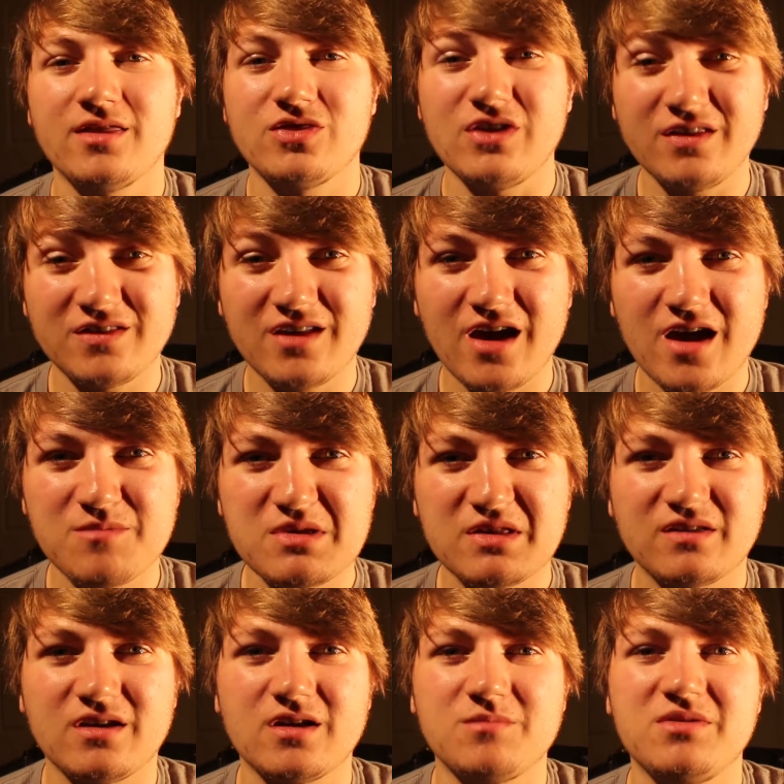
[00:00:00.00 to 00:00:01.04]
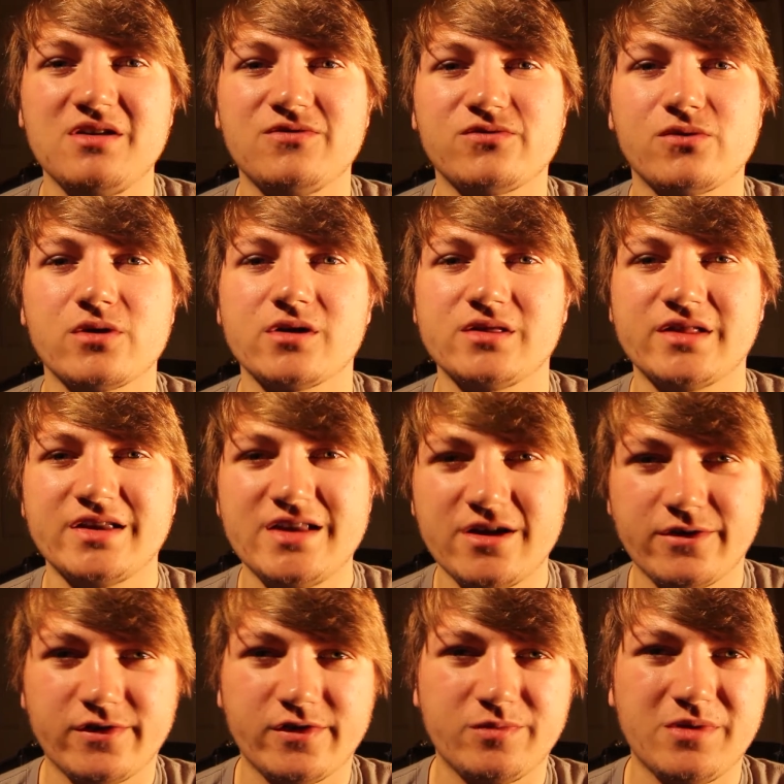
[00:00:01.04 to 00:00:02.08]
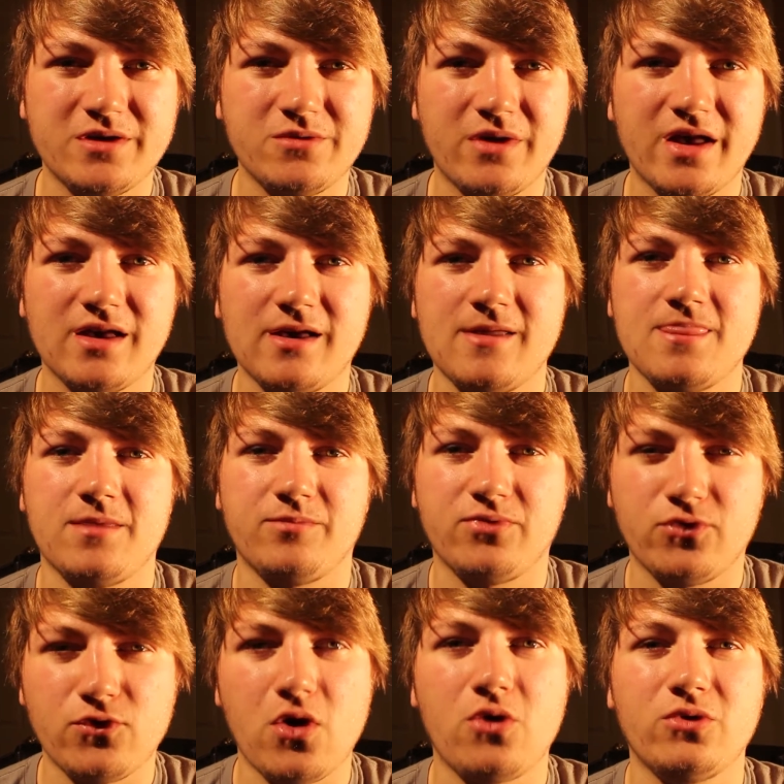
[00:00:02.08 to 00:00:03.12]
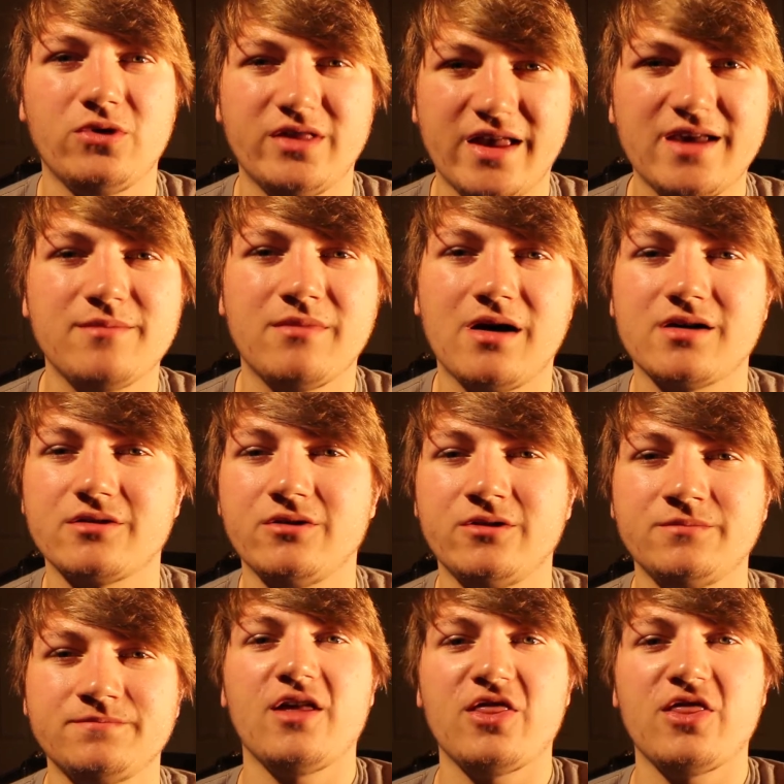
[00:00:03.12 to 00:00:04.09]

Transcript: This time it's going to be for Lanier Speedway in the Pro Late model.